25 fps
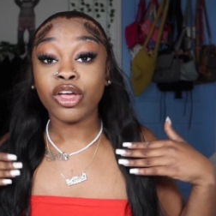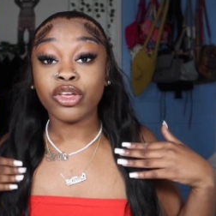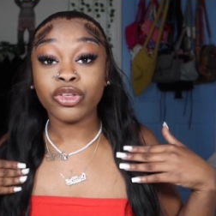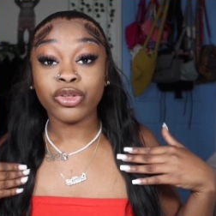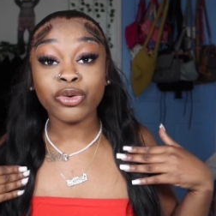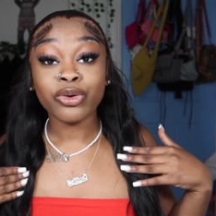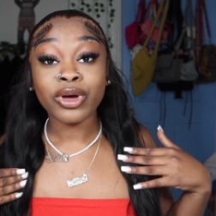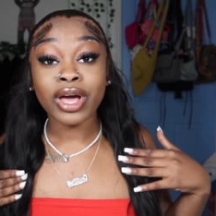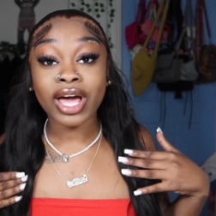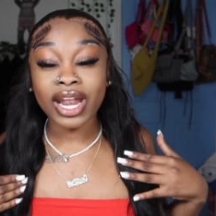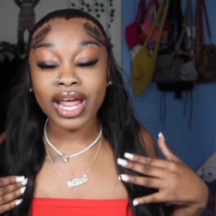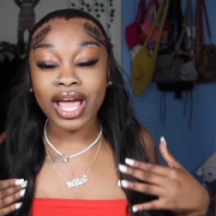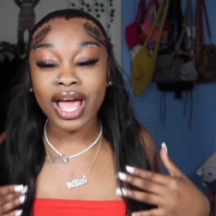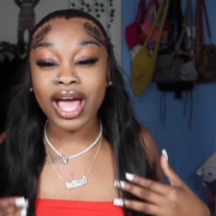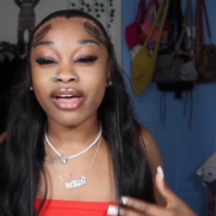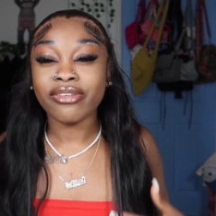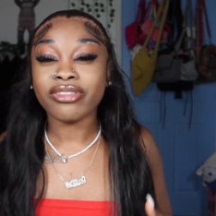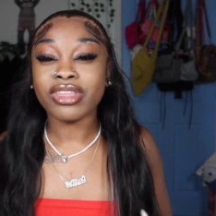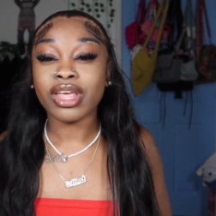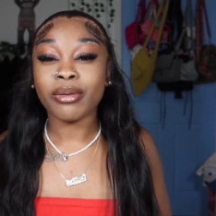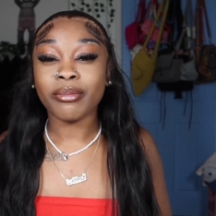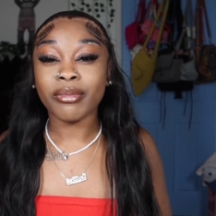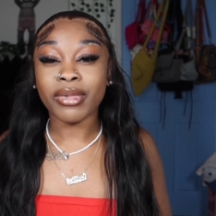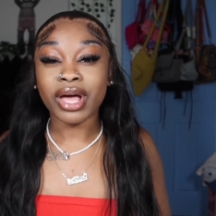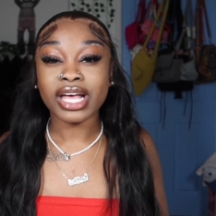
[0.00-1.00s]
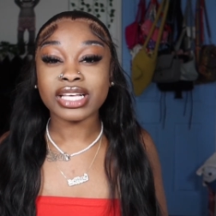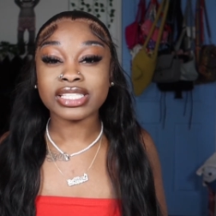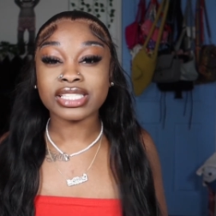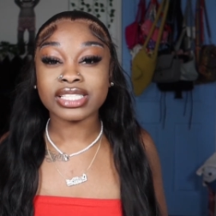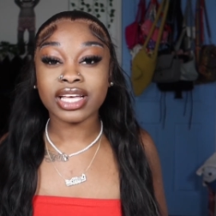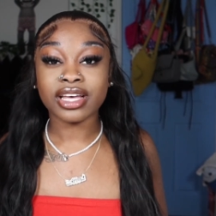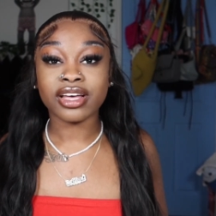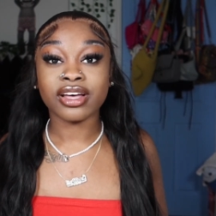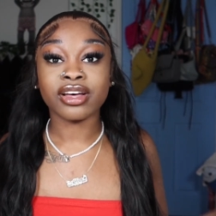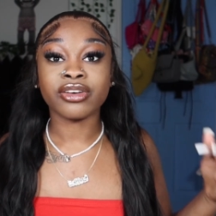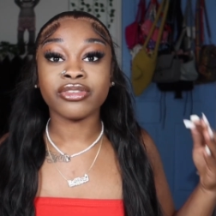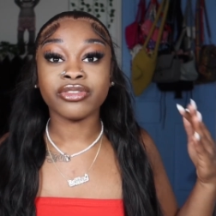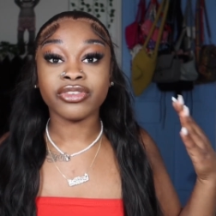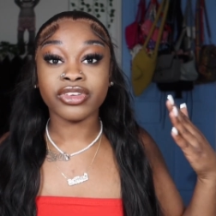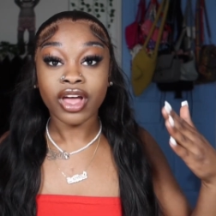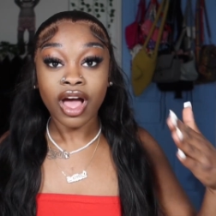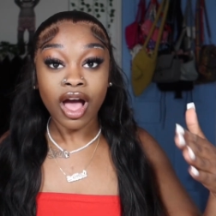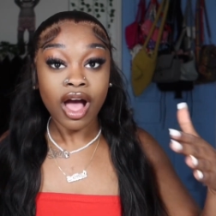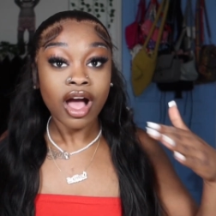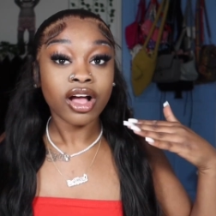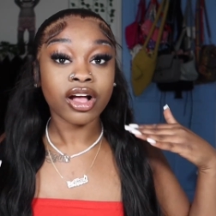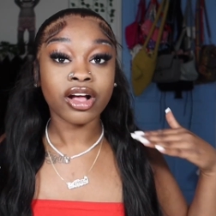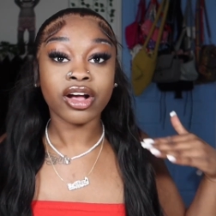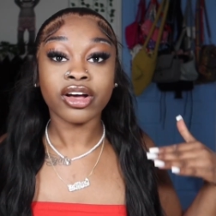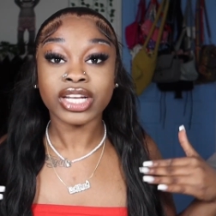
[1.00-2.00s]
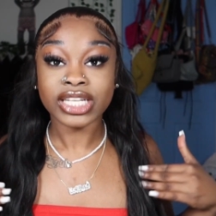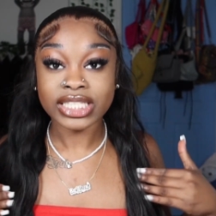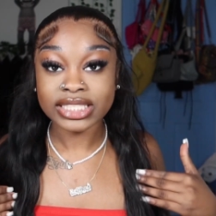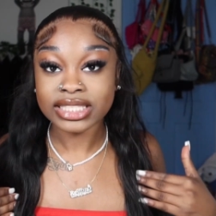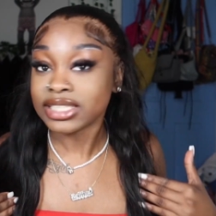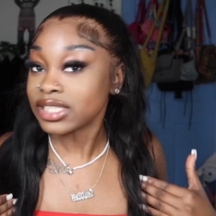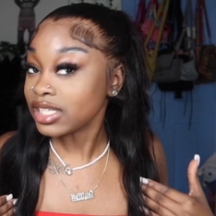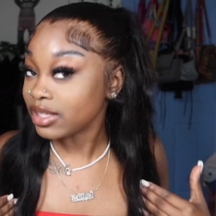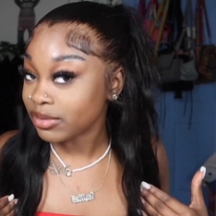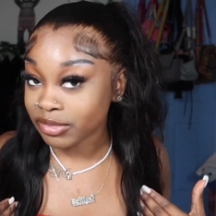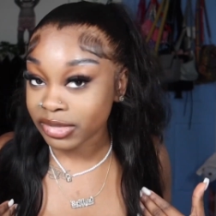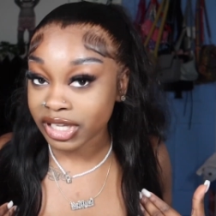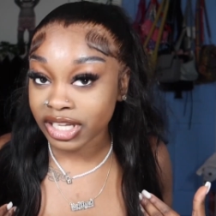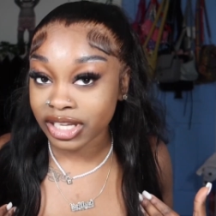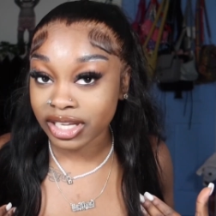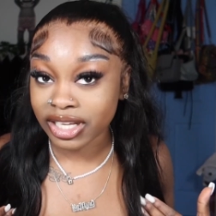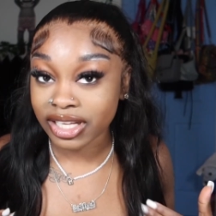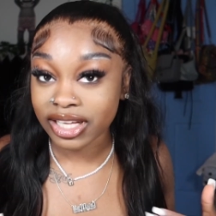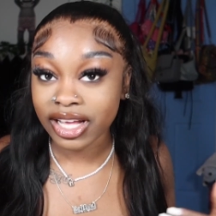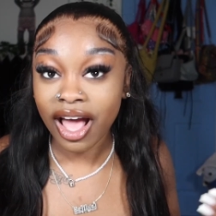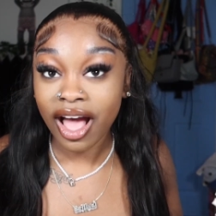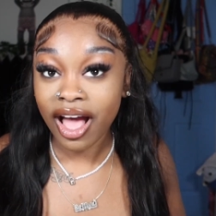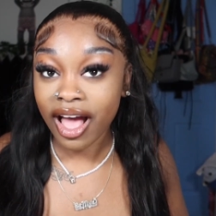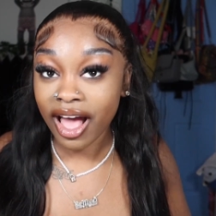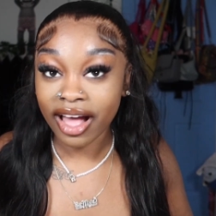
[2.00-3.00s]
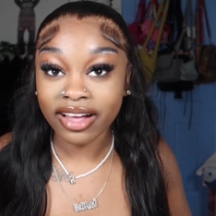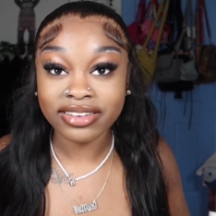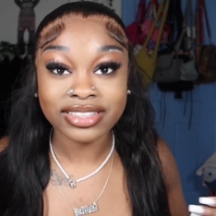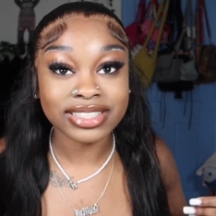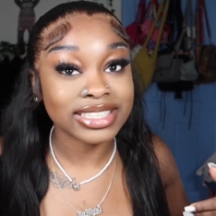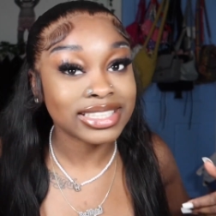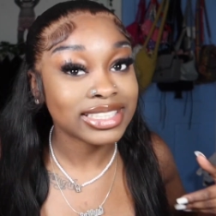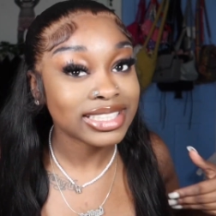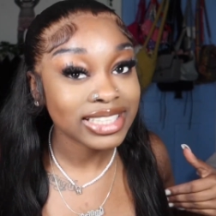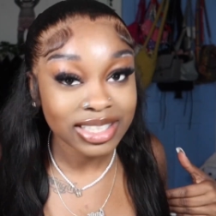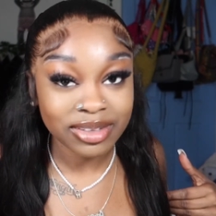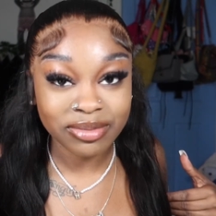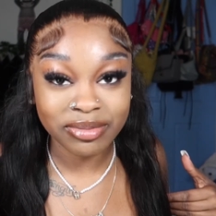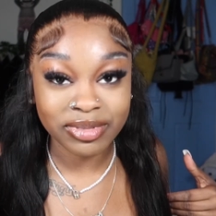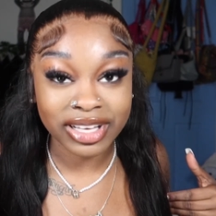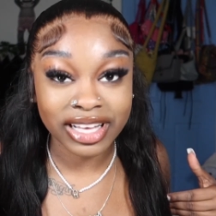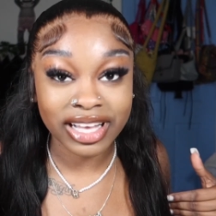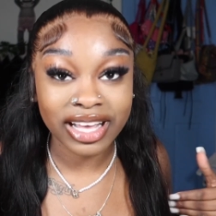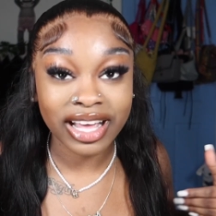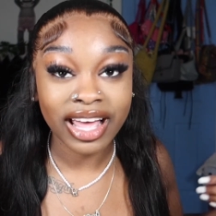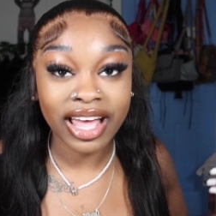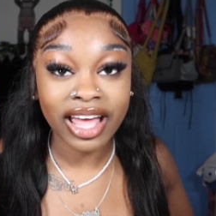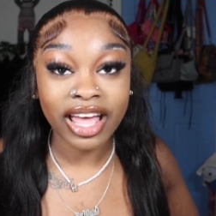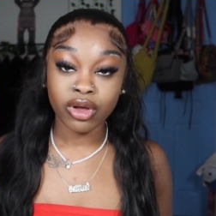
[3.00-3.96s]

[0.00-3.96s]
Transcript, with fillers: You gotta have that mindset of y'all gonna see me. Y'all have to see me.